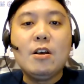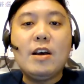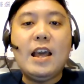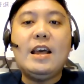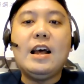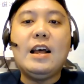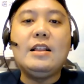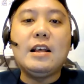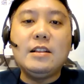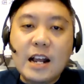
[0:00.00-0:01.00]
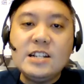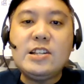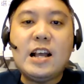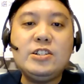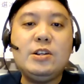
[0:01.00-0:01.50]
Okay, and that is
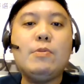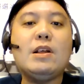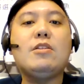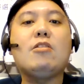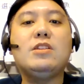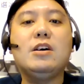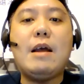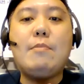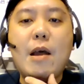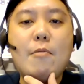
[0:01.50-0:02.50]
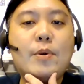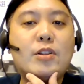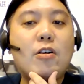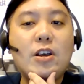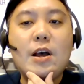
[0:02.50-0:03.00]
actually what Dr. Abraham will be
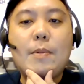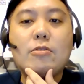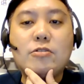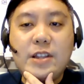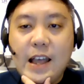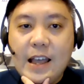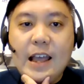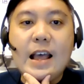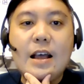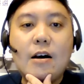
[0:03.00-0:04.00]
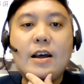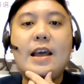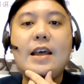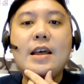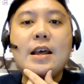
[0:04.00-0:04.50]
talking about today.
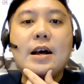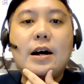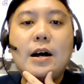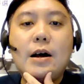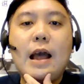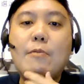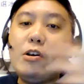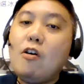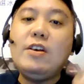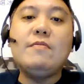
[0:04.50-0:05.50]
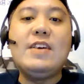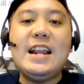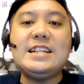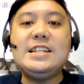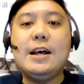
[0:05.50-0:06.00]
Okay, and we call it
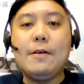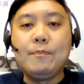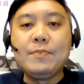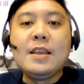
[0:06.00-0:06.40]
Velixir.